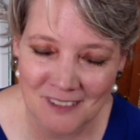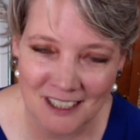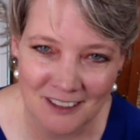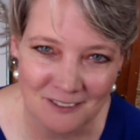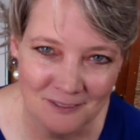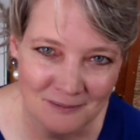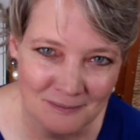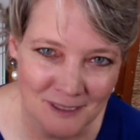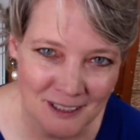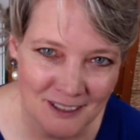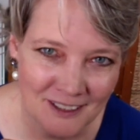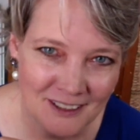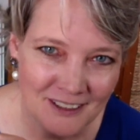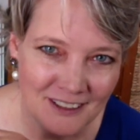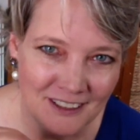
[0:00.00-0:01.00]
I
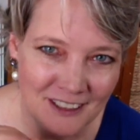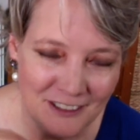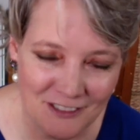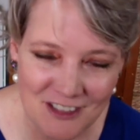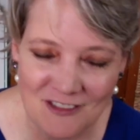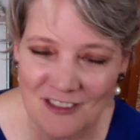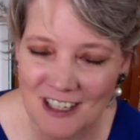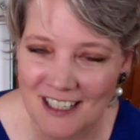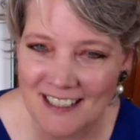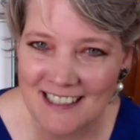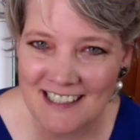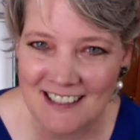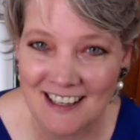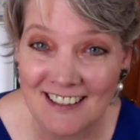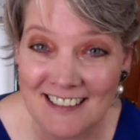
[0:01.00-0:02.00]
live a very
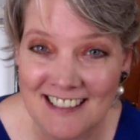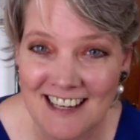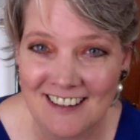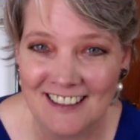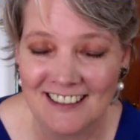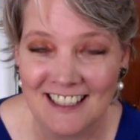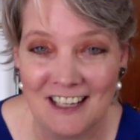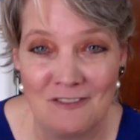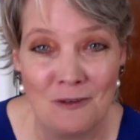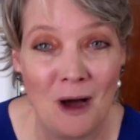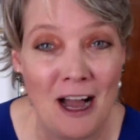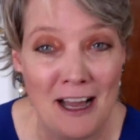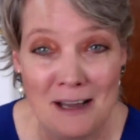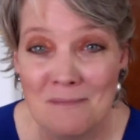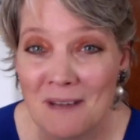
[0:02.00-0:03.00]
solitary life.
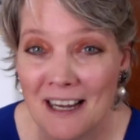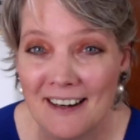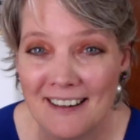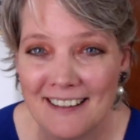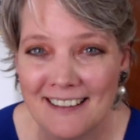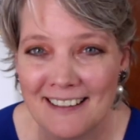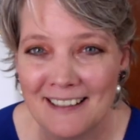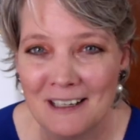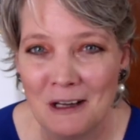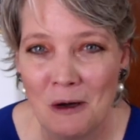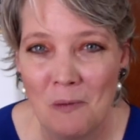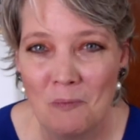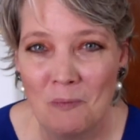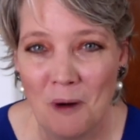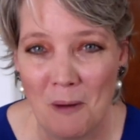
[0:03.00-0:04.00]
I am married,
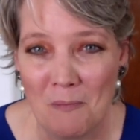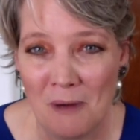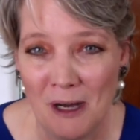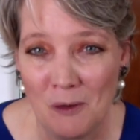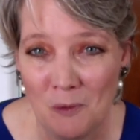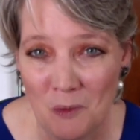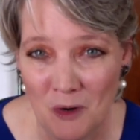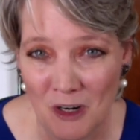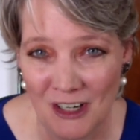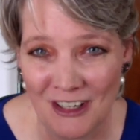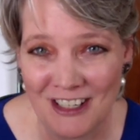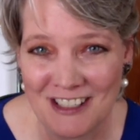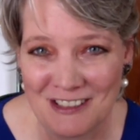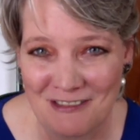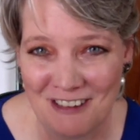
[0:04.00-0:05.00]
but my work
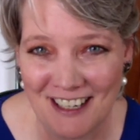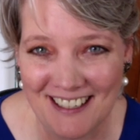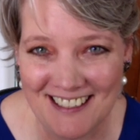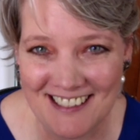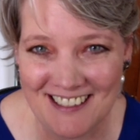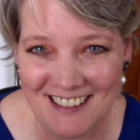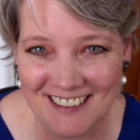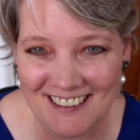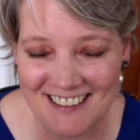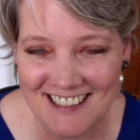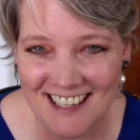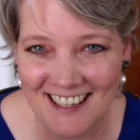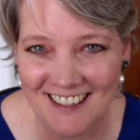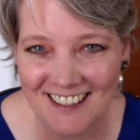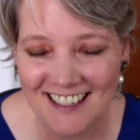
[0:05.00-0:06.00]
is very
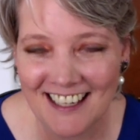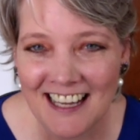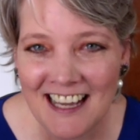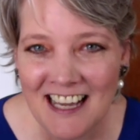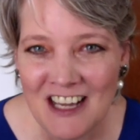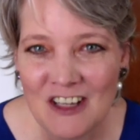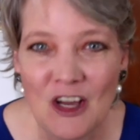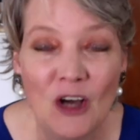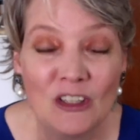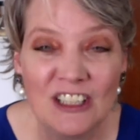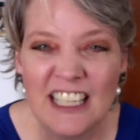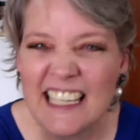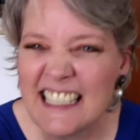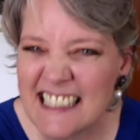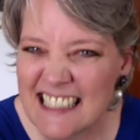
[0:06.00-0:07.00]
solitary. You know, at
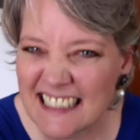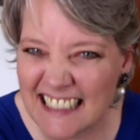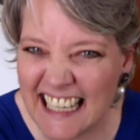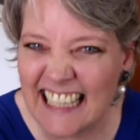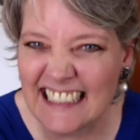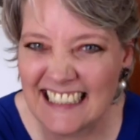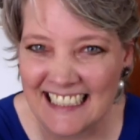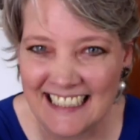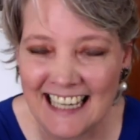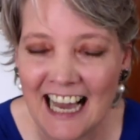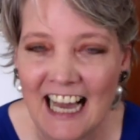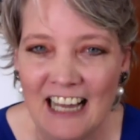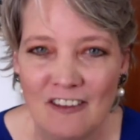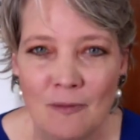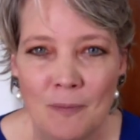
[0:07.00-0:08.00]
least lately,
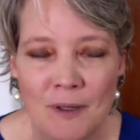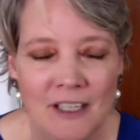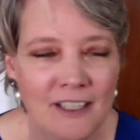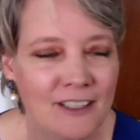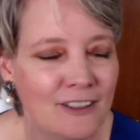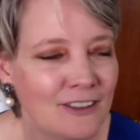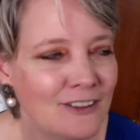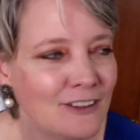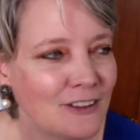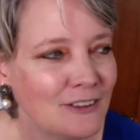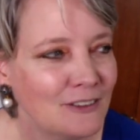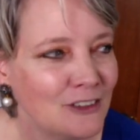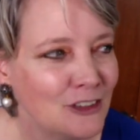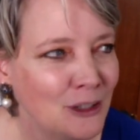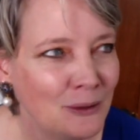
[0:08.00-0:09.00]
I've been
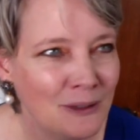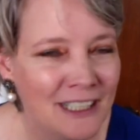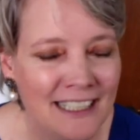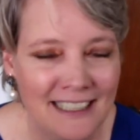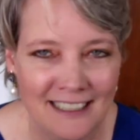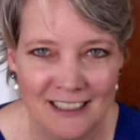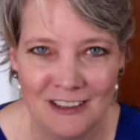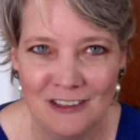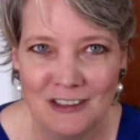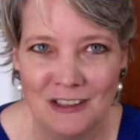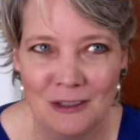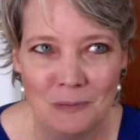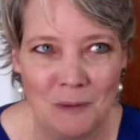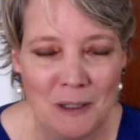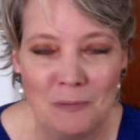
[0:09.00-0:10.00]
tuning
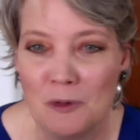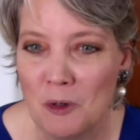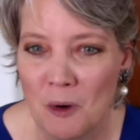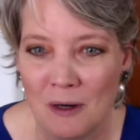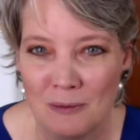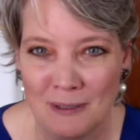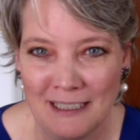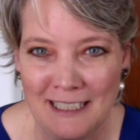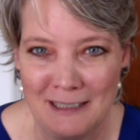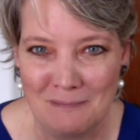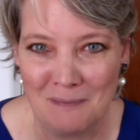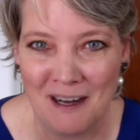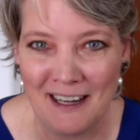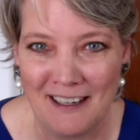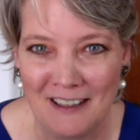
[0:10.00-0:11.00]
into people who I really
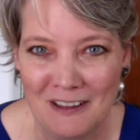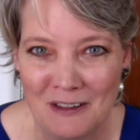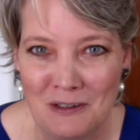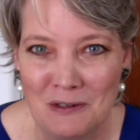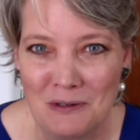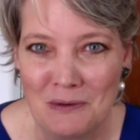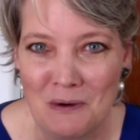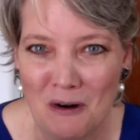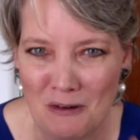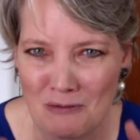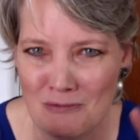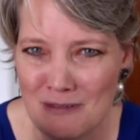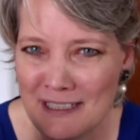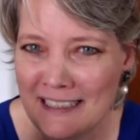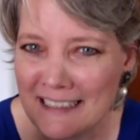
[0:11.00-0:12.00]
admire, who are
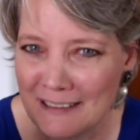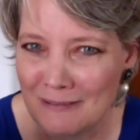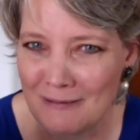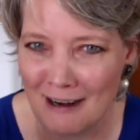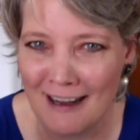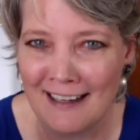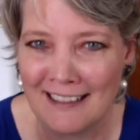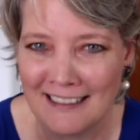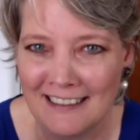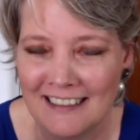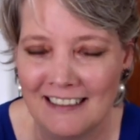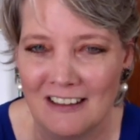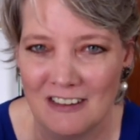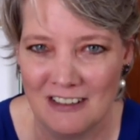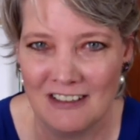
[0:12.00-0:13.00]
really rocking
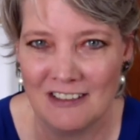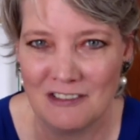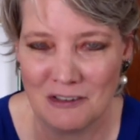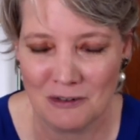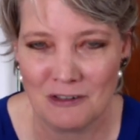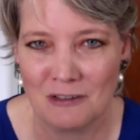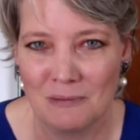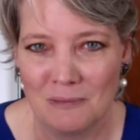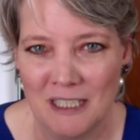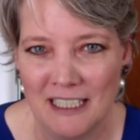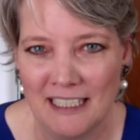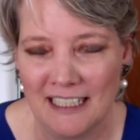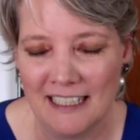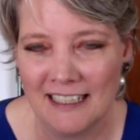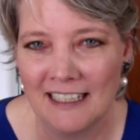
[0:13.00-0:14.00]
it on social
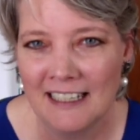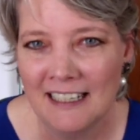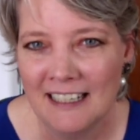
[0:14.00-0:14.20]
media.